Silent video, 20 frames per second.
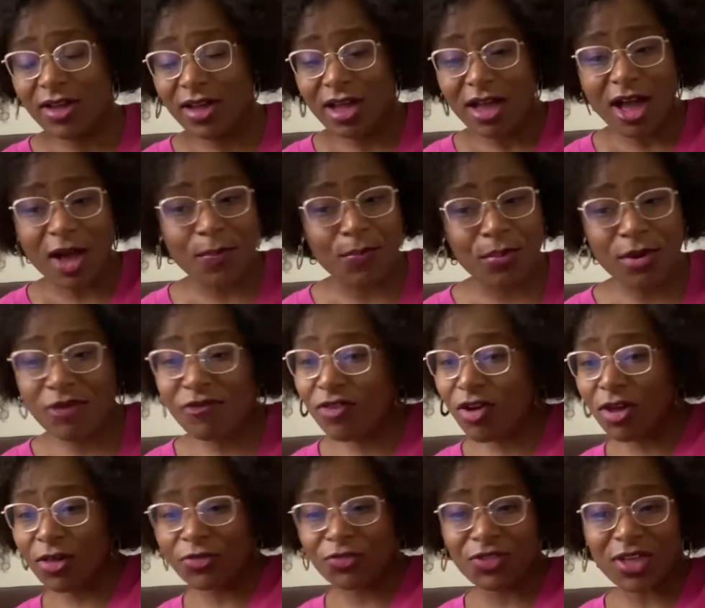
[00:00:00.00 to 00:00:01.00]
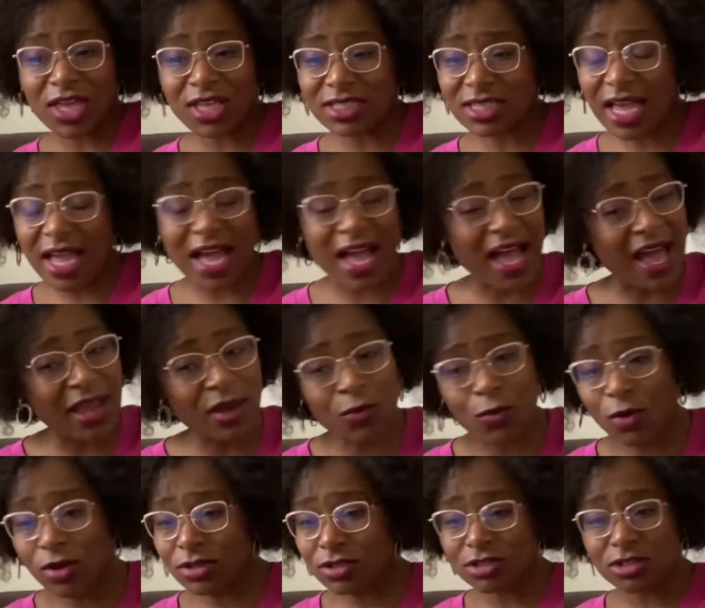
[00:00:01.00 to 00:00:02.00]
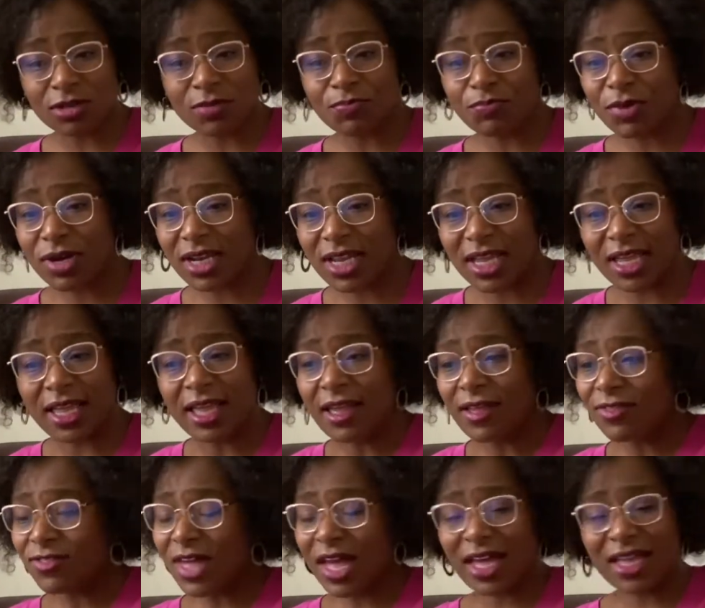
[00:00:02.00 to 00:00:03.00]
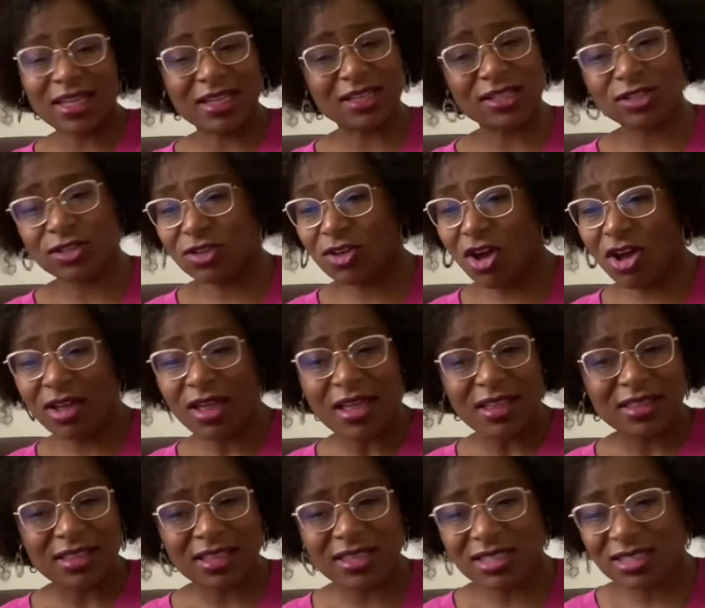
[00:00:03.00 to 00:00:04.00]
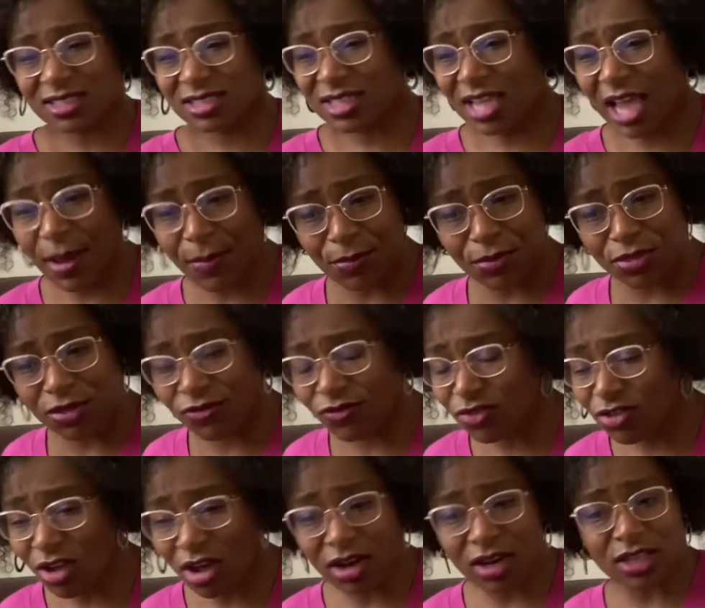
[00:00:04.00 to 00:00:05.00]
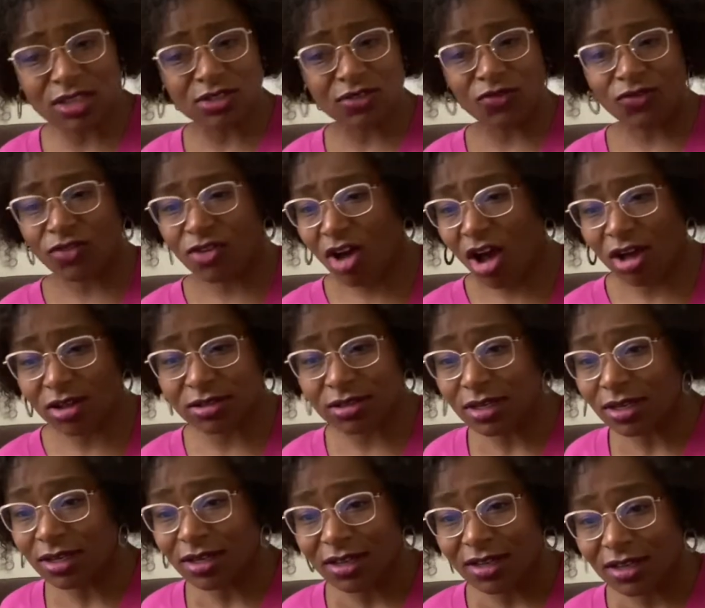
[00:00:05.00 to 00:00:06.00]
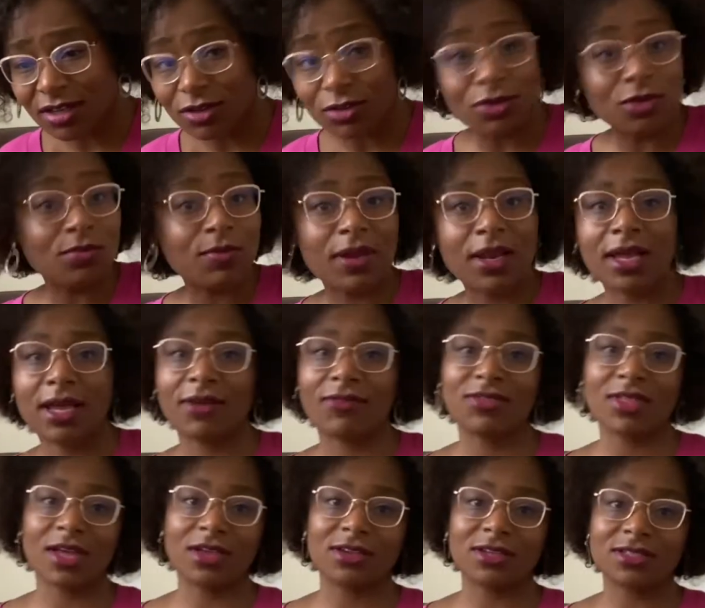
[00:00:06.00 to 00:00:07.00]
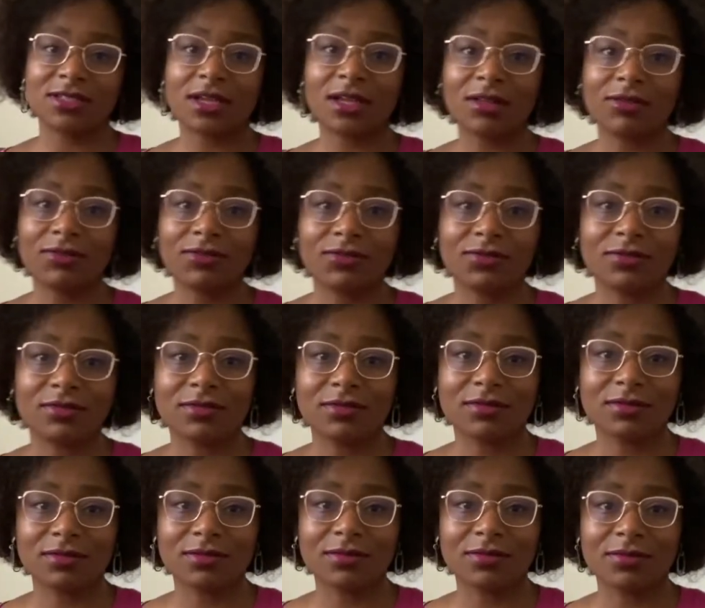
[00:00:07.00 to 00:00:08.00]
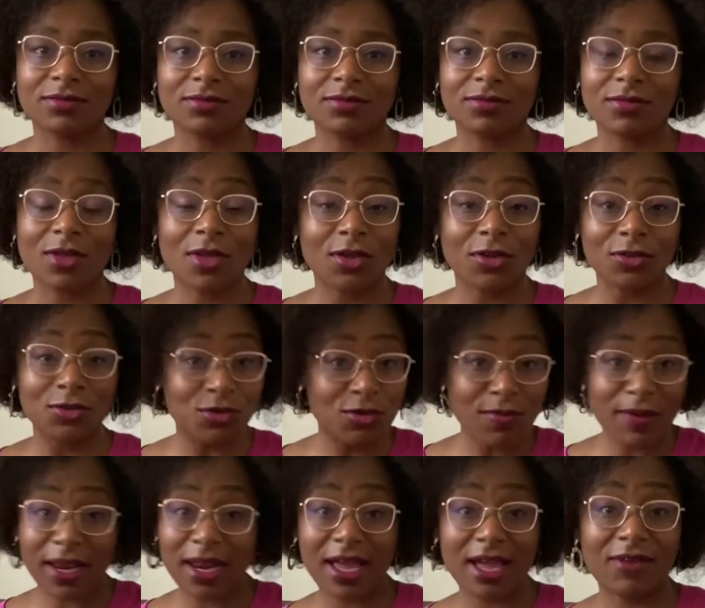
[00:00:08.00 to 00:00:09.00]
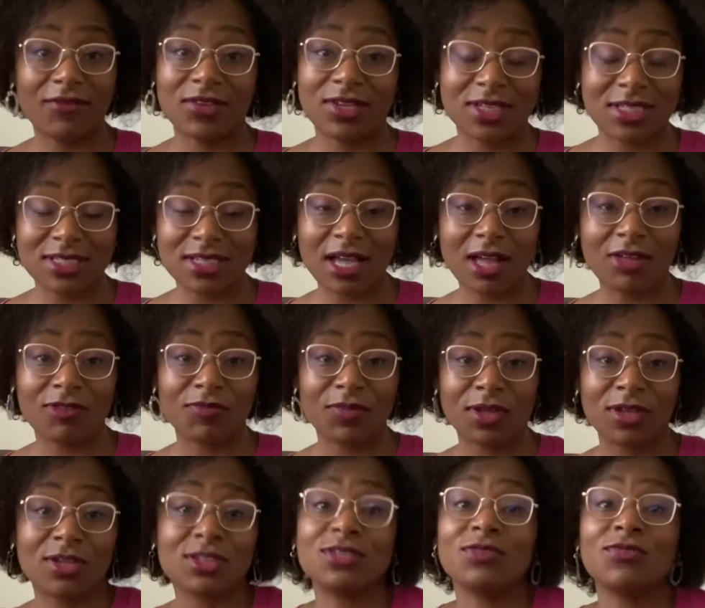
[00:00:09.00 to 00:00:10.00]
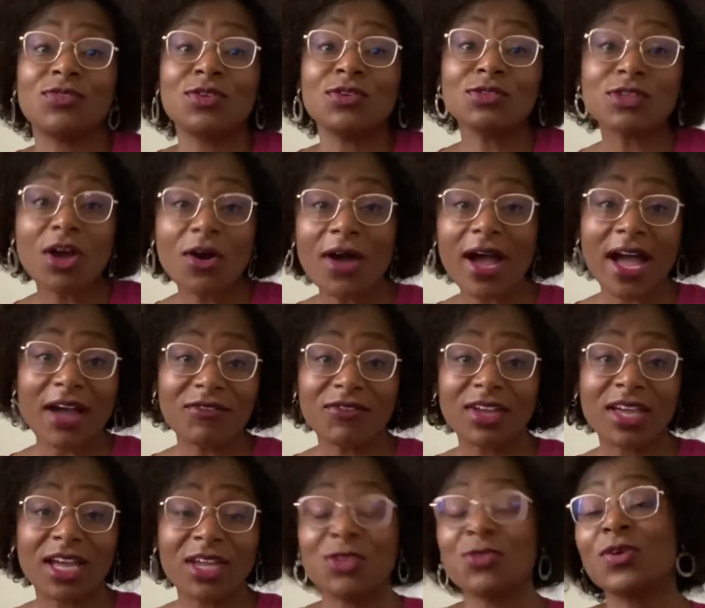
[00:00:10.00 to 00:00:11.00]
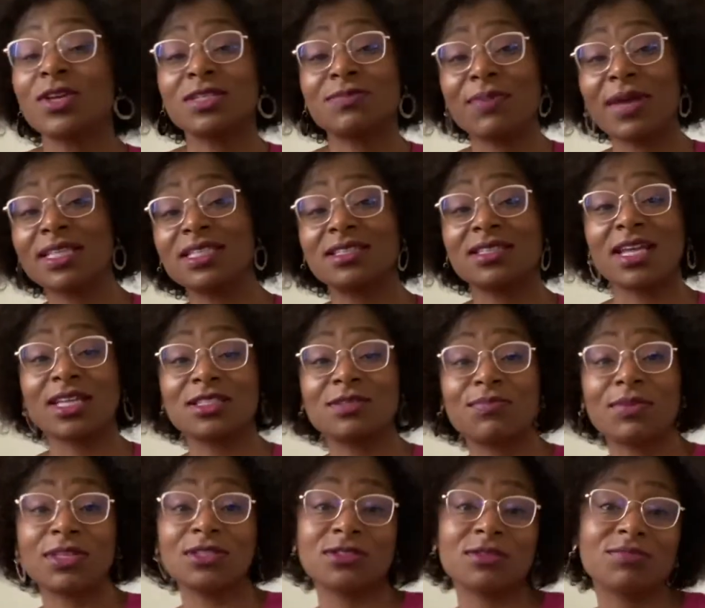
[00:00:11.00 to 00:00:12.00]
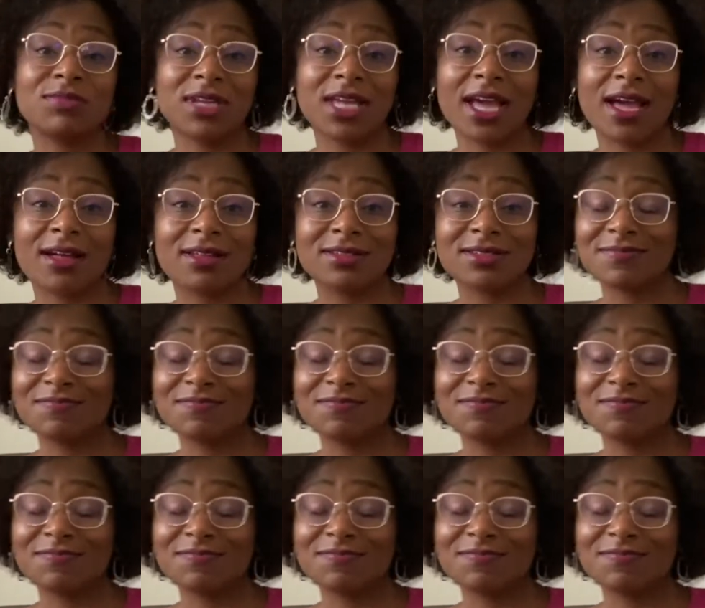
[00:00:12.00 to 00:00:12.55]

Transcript: above all things. I want somebody that has got the depth of knowledge of God. You better have that yourself. You better have it yourself, because if you don't have it and you're expecting that to be somebody else,